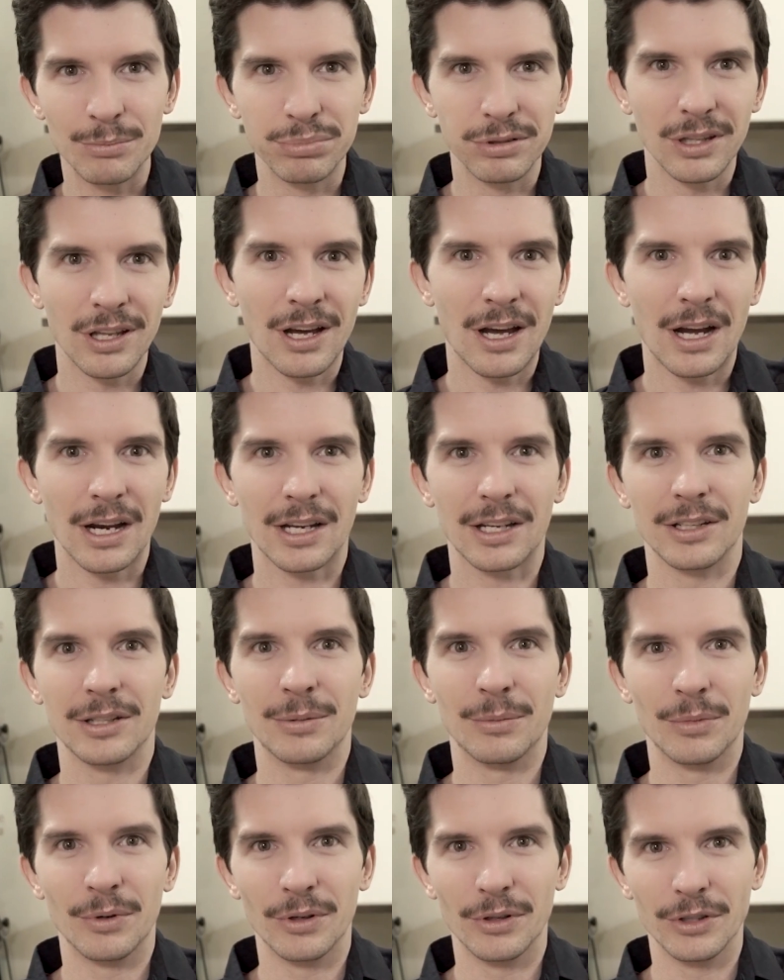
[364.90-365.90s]
block
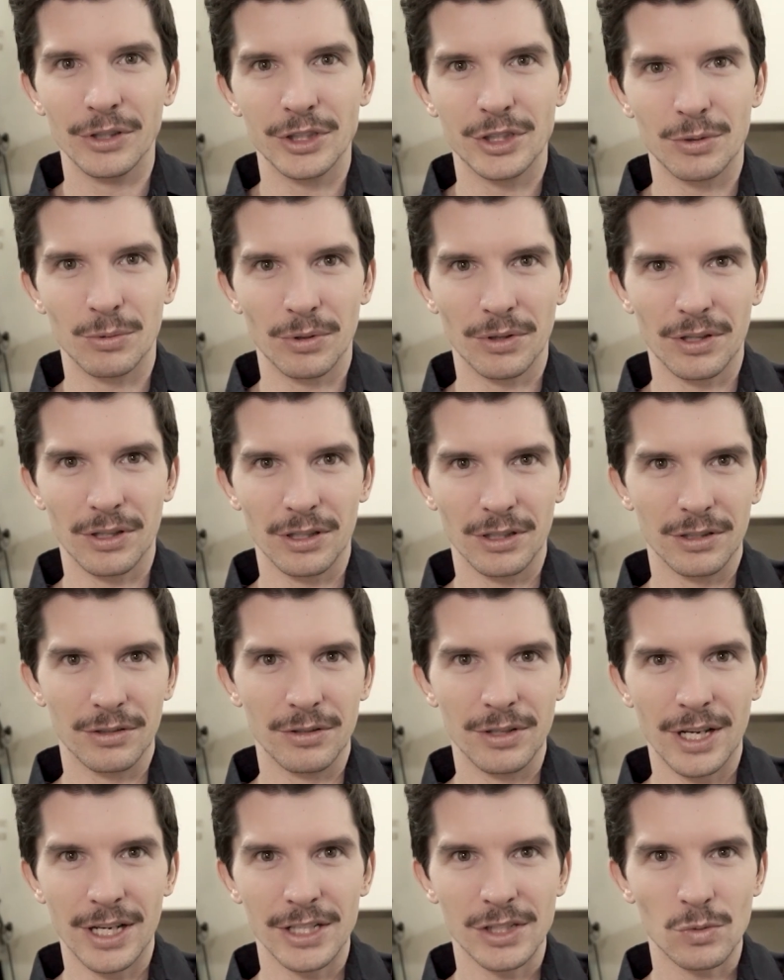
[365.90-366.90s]
emerged with a
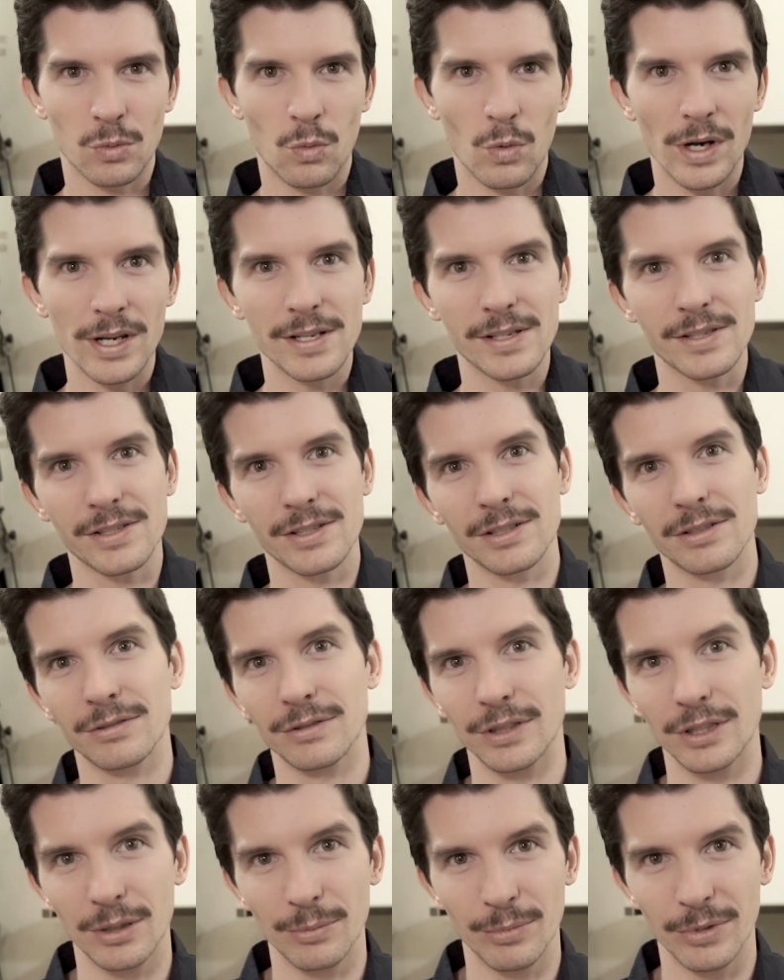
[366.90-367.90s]
nice white
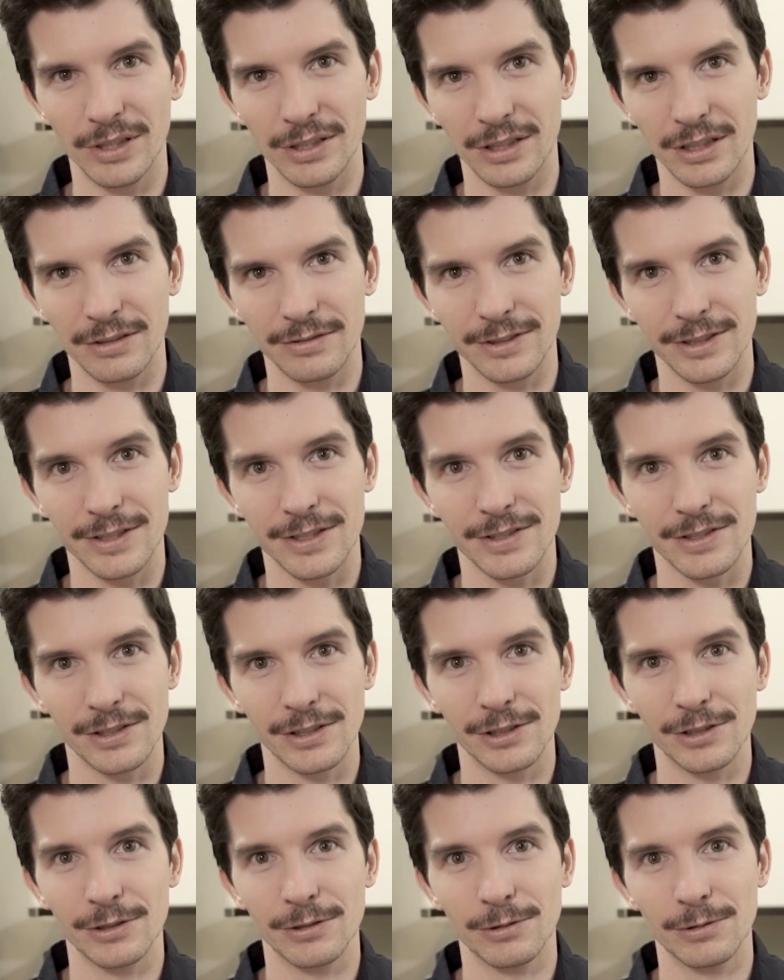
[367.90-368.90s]
circle in the middle of it.
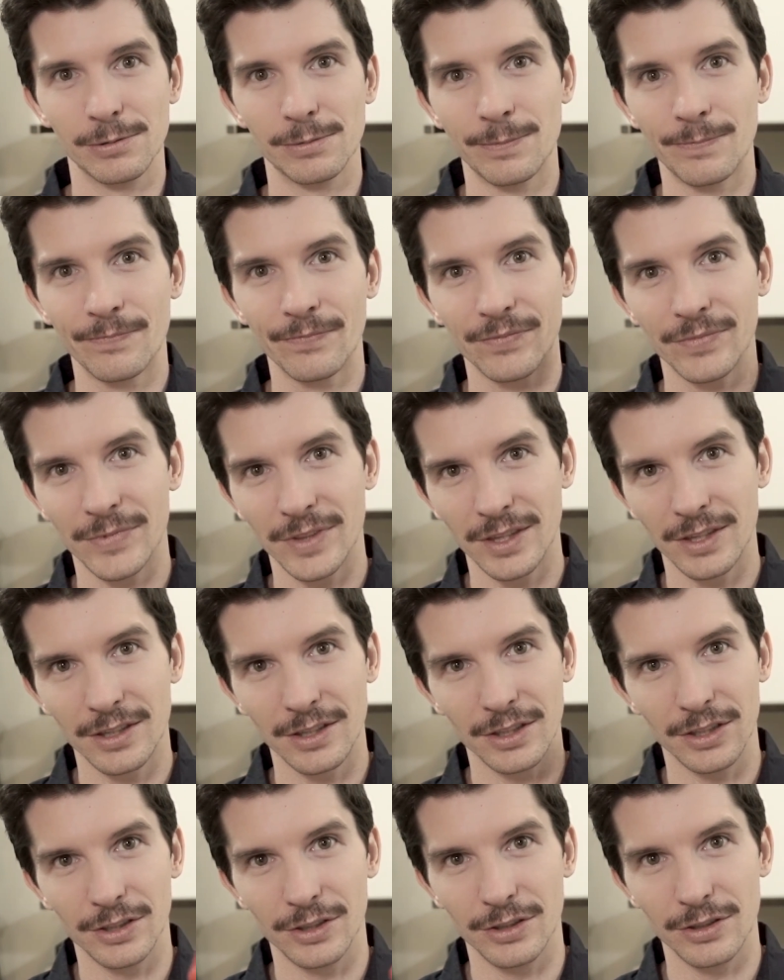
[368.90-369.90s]
So
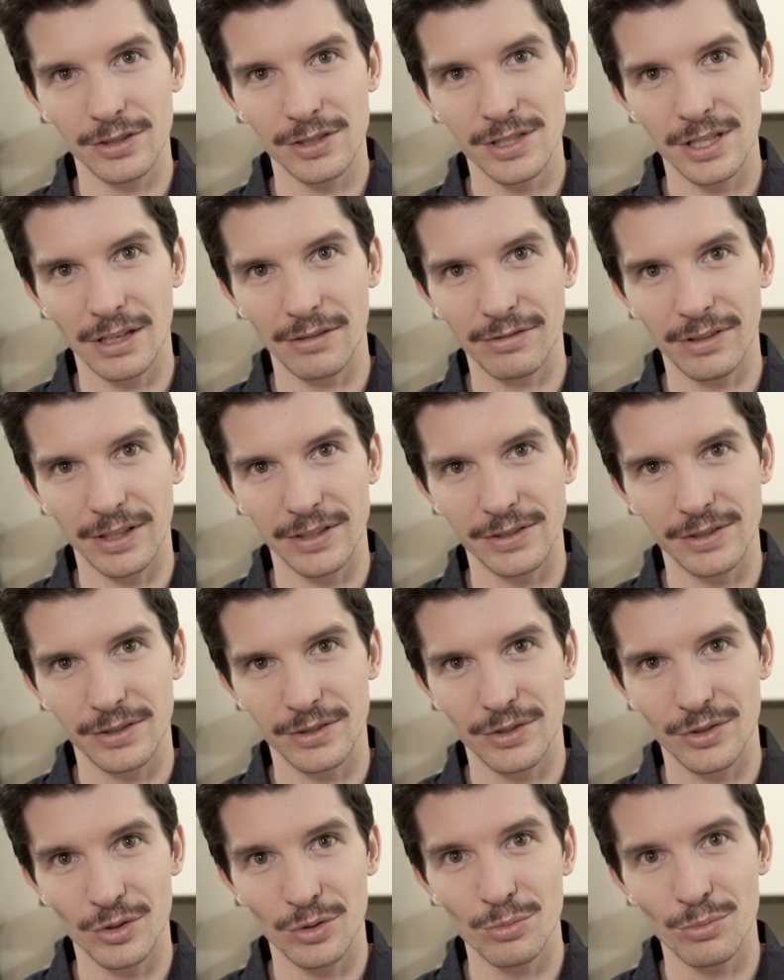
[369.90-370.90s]
your safe lights are
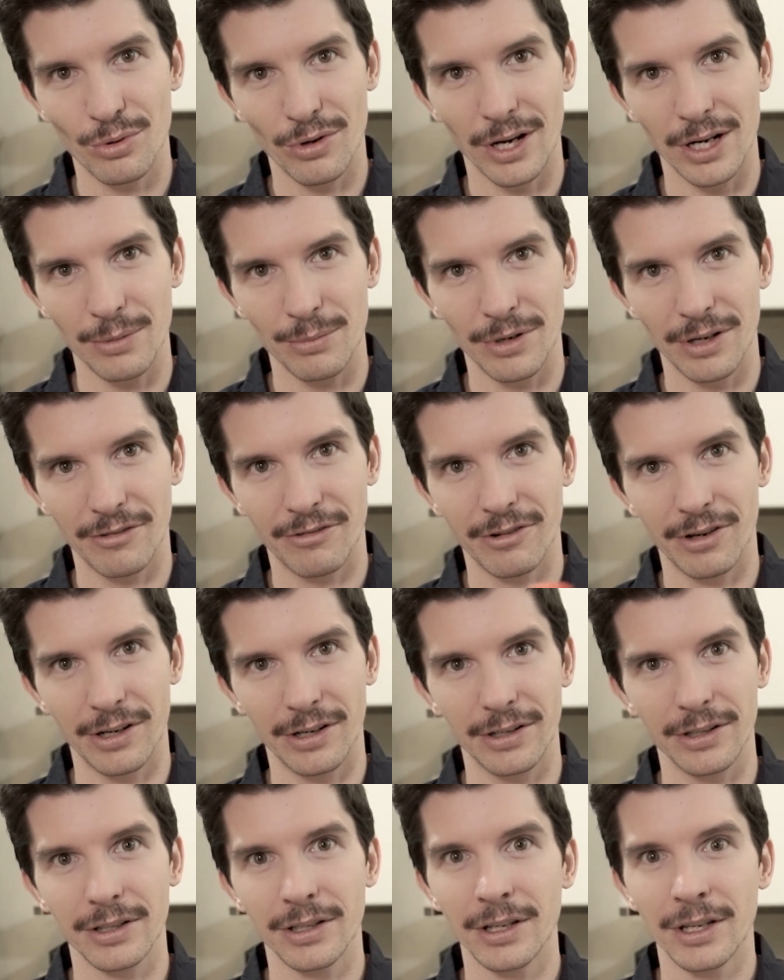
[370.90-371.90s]
too bright, my
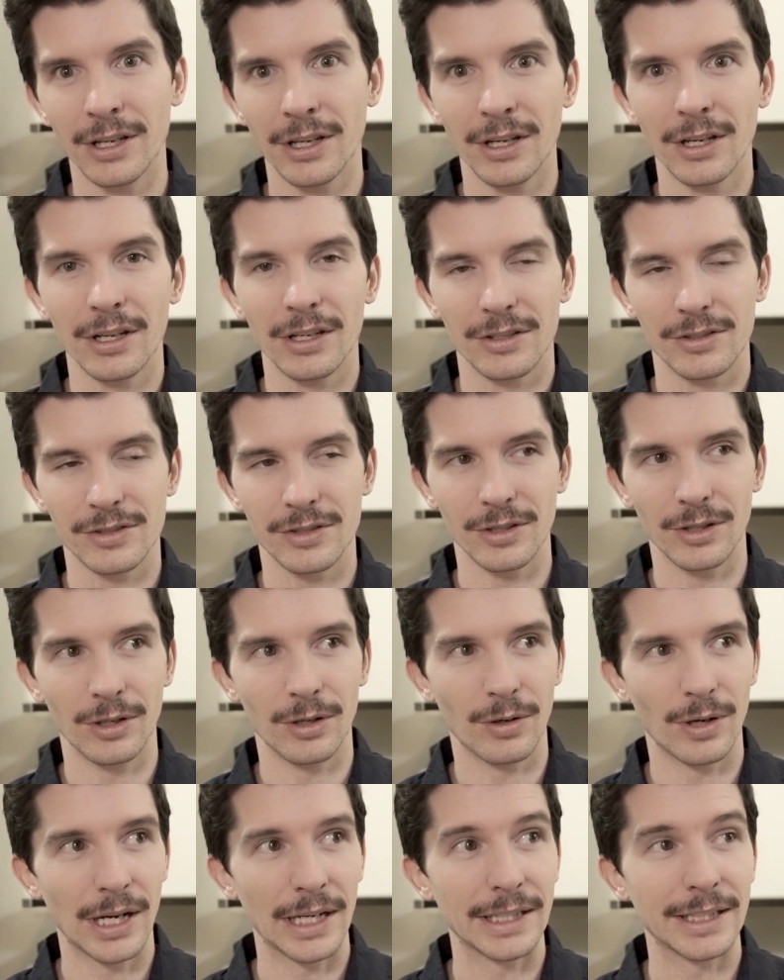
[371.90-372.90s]
friend.
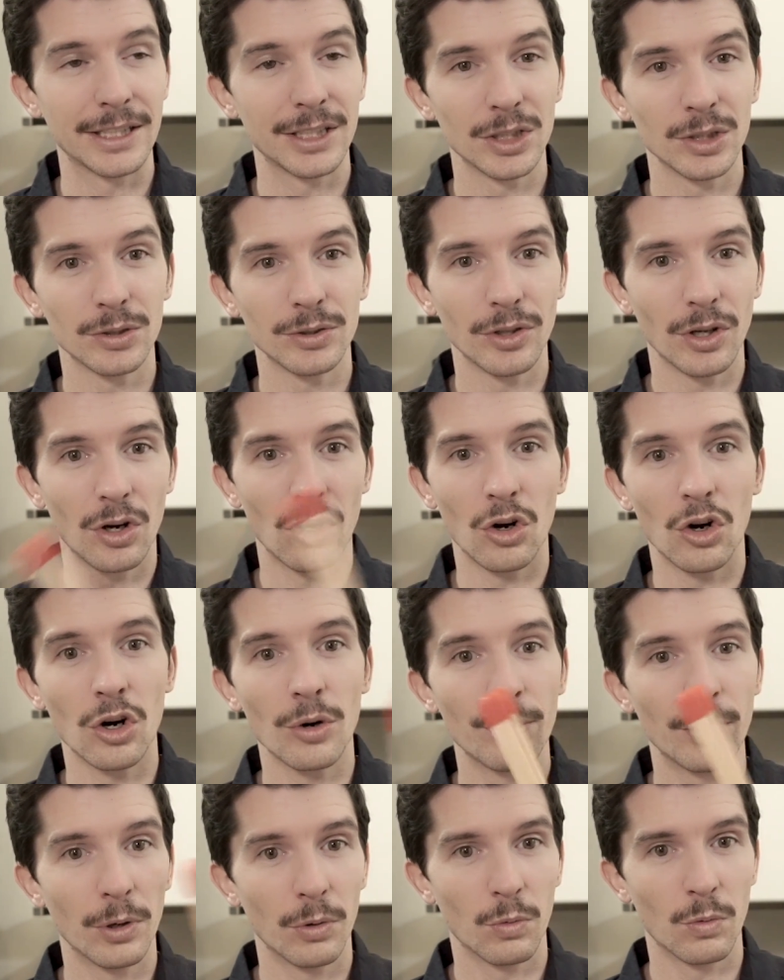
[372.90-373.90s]
So I killed
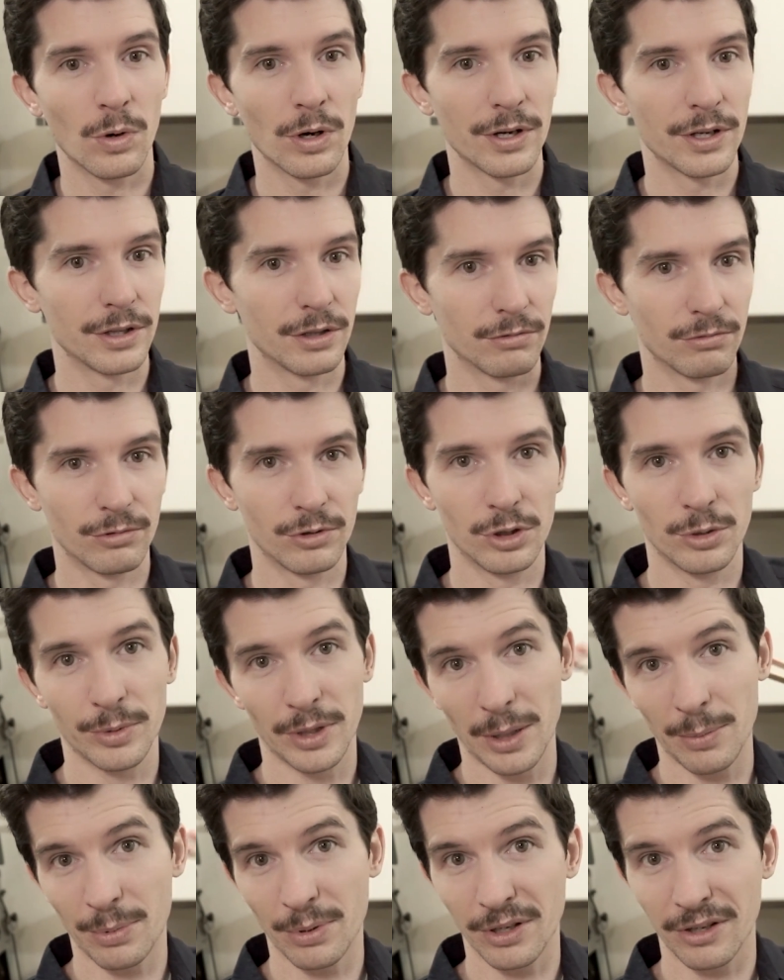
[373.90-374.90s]
all but one in the room
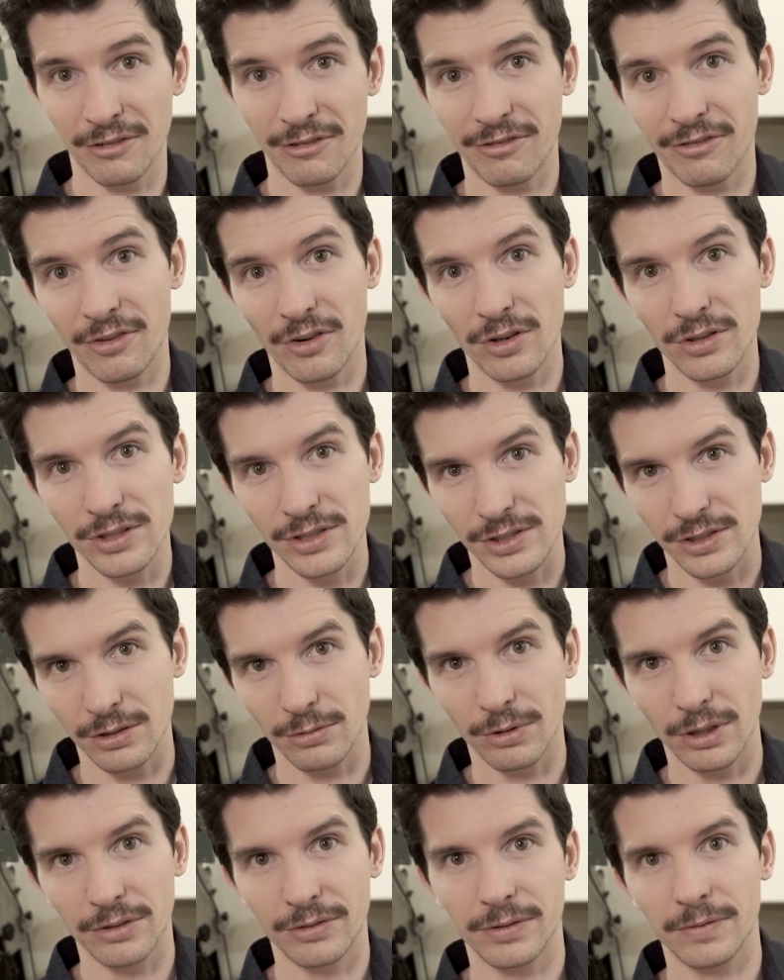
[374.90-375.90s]
and I put it furthest
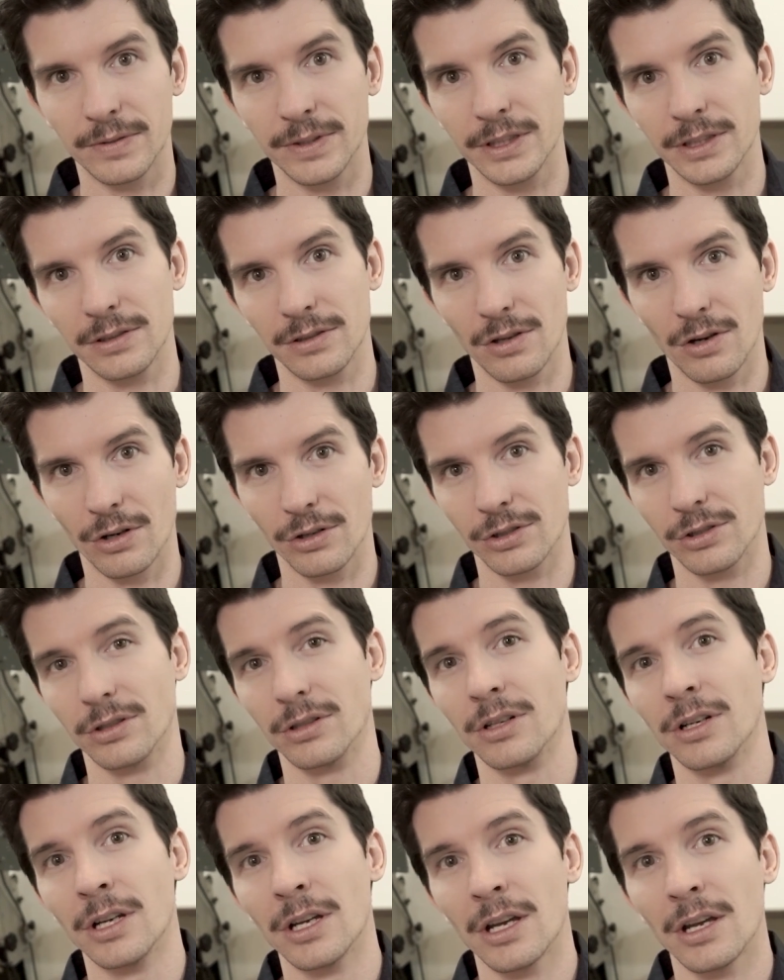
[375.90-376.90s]
away from the enlarger.